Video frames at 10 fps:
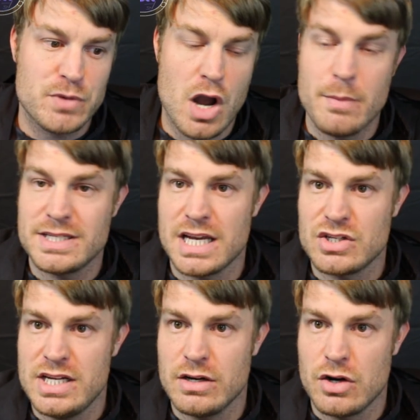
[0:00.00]
comment
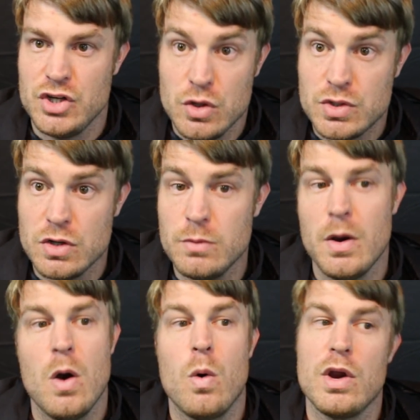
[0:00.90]
section here on
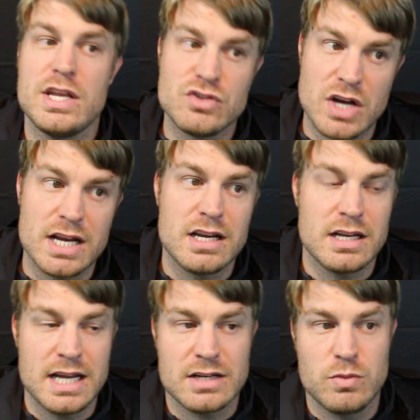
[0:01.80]
YouTube, or you can try and
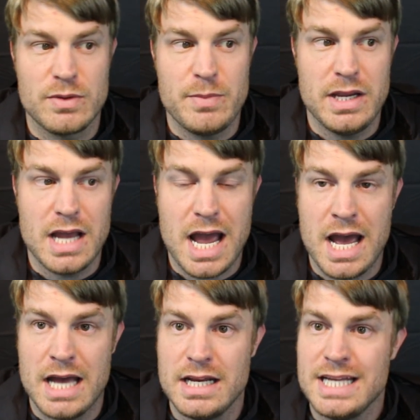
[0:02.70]
connect with me
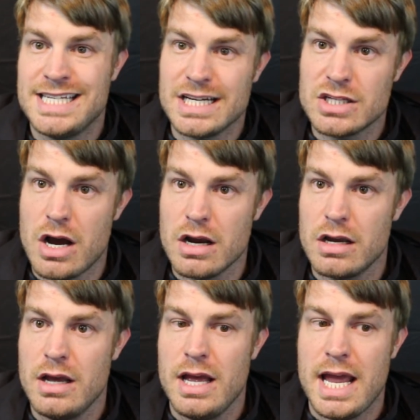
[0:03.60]
at TikTok